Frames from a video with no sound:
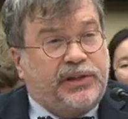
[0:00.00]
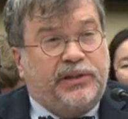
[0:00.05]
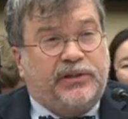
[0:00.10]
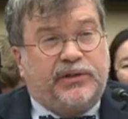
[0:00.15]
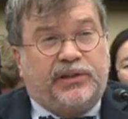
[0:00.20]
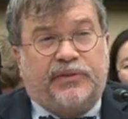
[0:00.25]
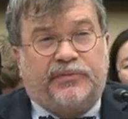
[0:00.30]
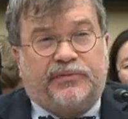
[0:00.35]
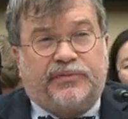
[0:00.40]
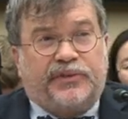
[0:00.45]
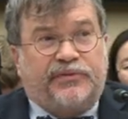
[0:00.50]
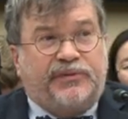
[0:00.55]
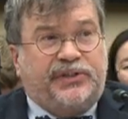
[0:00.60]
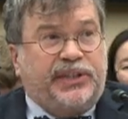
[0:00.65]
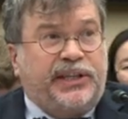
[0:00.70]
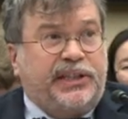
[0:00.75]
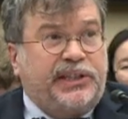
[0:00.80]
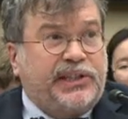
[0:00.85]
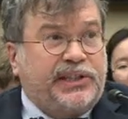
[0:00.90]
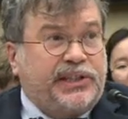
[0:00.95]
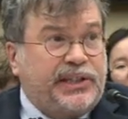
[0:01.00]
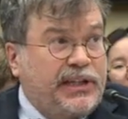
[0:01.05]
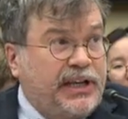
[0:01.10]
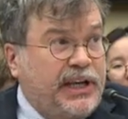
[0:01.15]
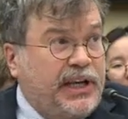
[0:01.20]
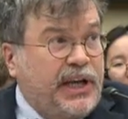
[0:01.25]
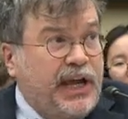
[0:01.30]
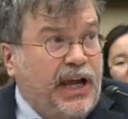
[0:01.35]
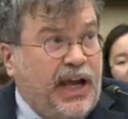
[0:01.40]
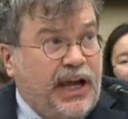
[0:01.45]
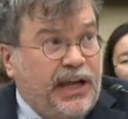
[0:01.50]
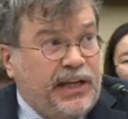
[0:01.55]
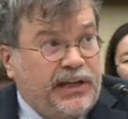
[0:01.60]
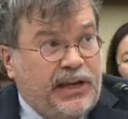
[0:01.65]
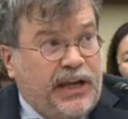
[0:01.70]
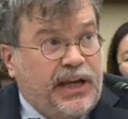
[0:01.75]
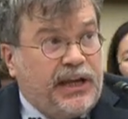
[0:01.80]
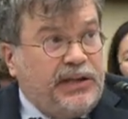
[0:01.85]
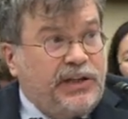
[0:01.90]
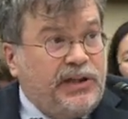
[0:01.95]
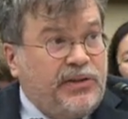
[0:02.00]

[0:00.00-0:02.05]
You know, you've, you've seen this on, on